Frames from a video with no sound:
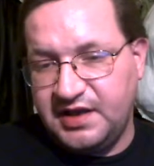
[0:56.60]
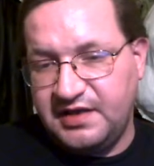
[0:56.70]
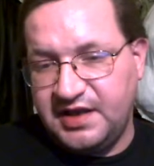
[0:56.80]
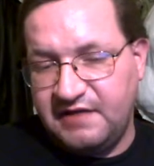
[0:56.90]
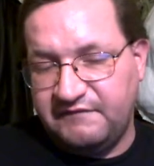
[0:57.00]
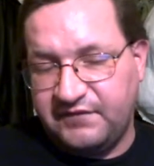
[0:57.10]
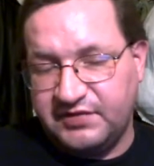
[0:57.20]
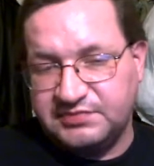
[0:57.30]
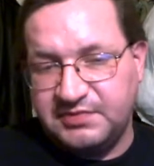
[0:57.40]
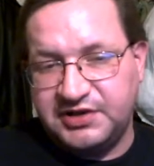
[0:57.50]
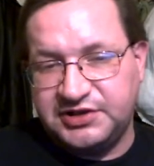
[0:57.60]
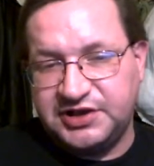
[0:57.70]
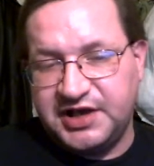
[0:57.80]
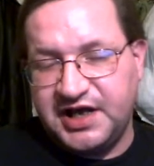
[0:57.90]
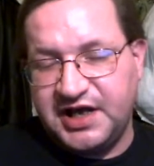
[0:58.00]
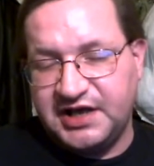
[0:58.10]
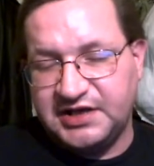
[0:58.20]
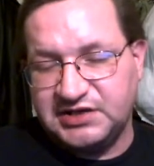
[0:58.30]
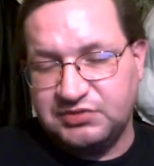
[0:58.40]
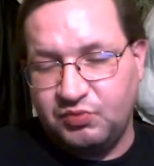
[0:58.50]
that, for as much
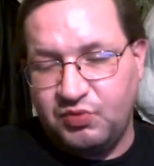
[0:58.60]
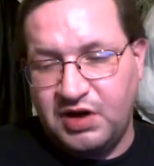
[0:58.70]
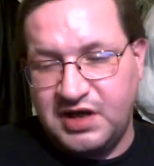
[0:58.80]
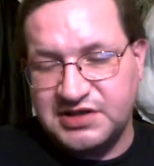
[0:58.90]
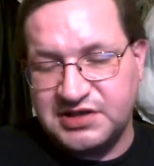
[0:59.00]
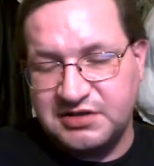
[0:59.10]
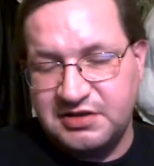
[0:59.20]
as what